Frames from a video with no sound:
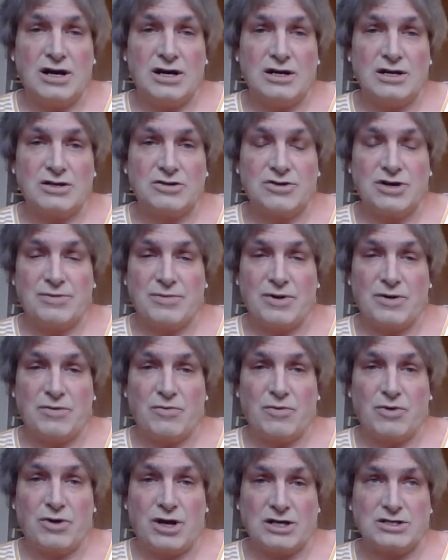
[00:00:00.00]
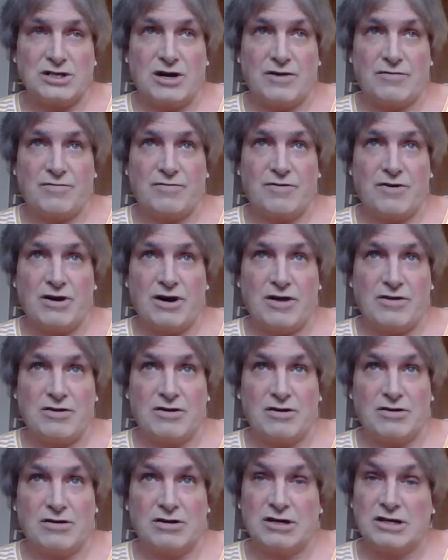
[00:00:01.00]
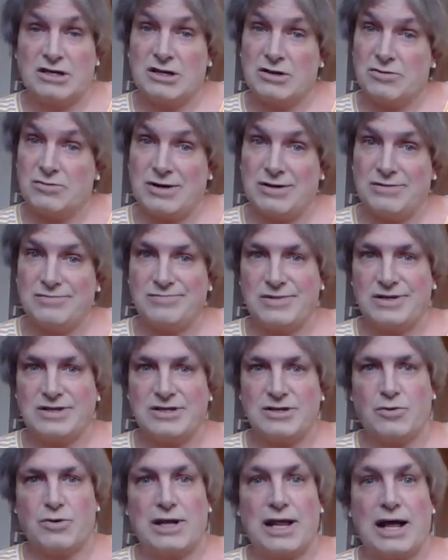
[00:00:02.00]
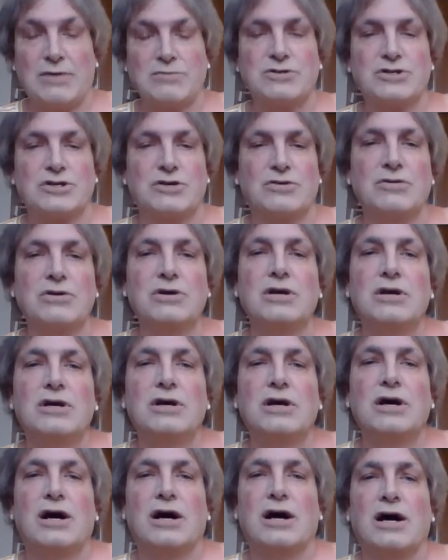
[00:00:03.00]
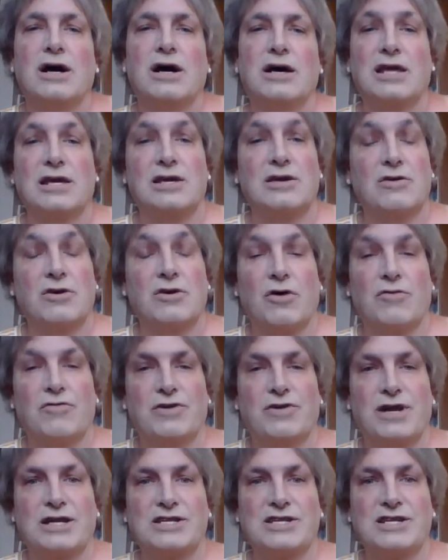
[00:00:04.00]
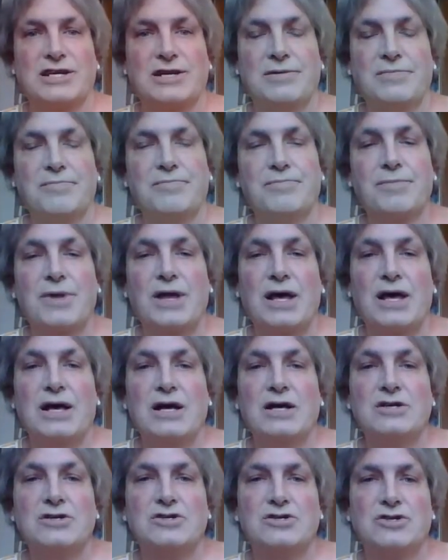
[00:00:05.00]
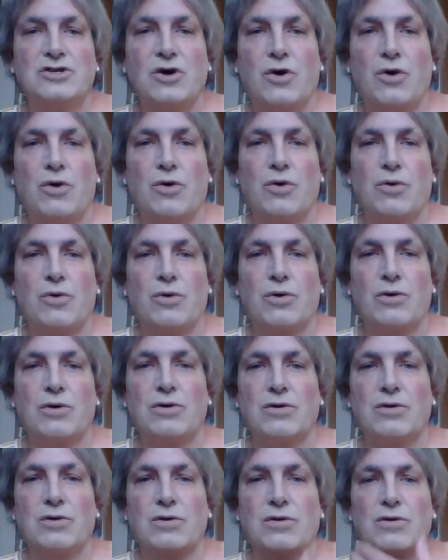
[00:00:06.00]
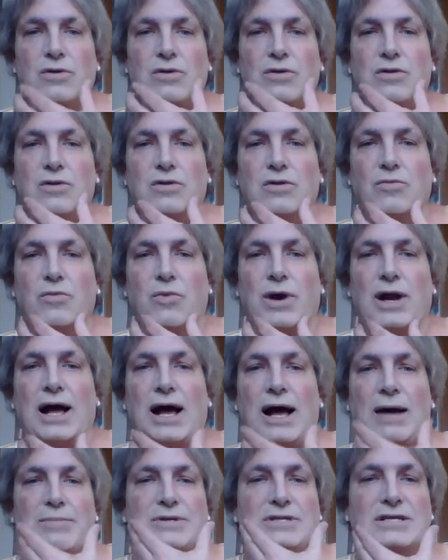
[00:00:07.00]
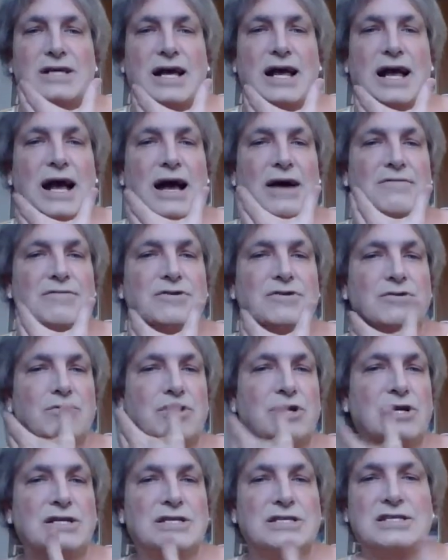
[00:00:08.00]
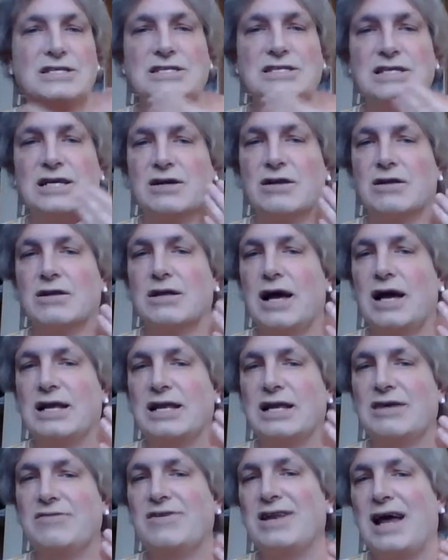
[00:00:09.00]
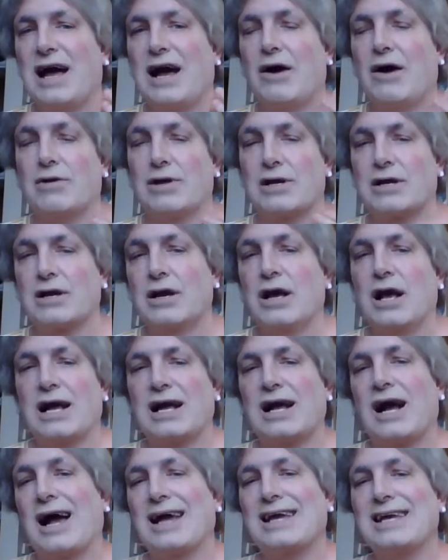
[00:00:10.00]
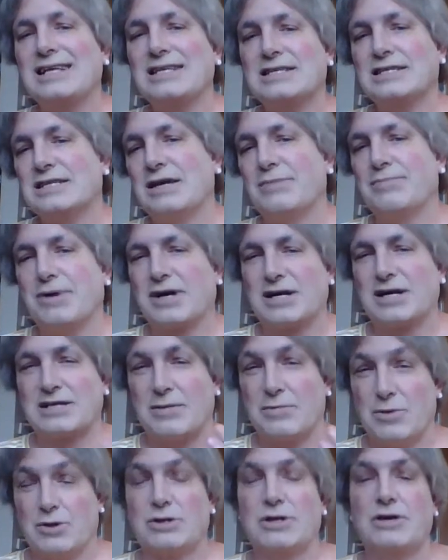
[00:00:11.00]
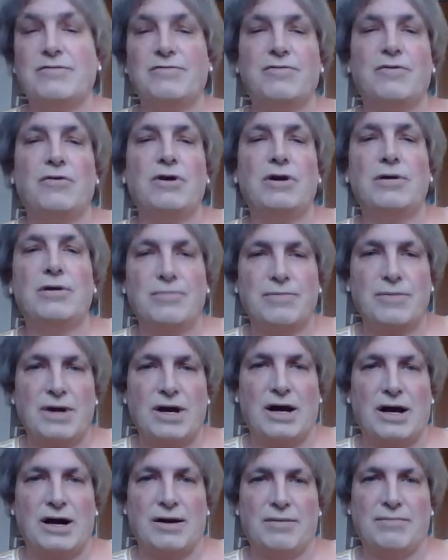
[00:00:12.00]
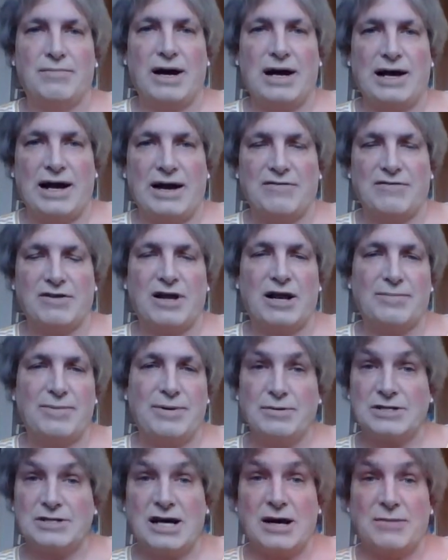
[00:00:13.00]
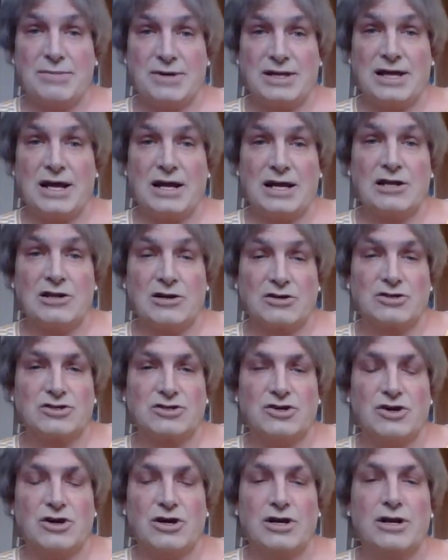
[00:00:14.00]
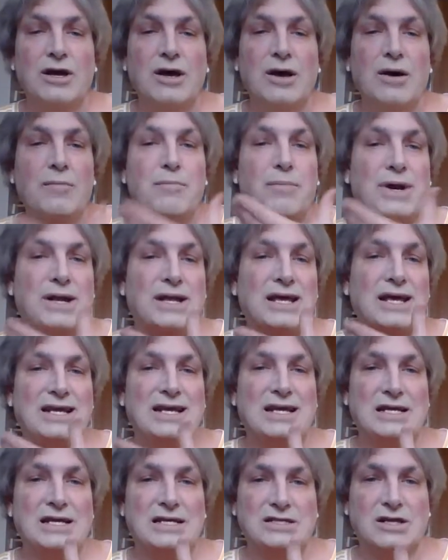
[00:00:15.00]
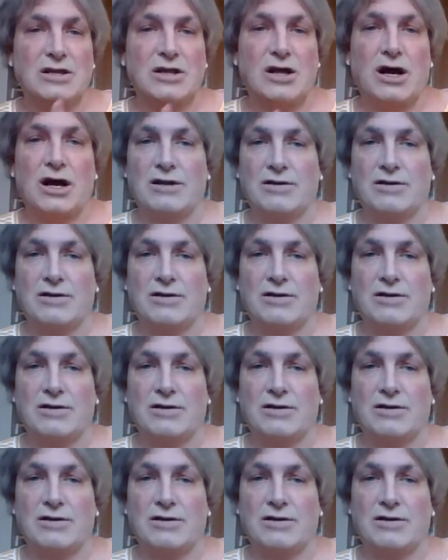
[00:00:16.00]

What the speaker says: treatment will not start for until we're allowed to. Thank you, COVID-19. So what happens is I have to conceal, and even now, like I can see it because I'm looking for it. I have a lot of people tell me that it looks good, but it is I don't want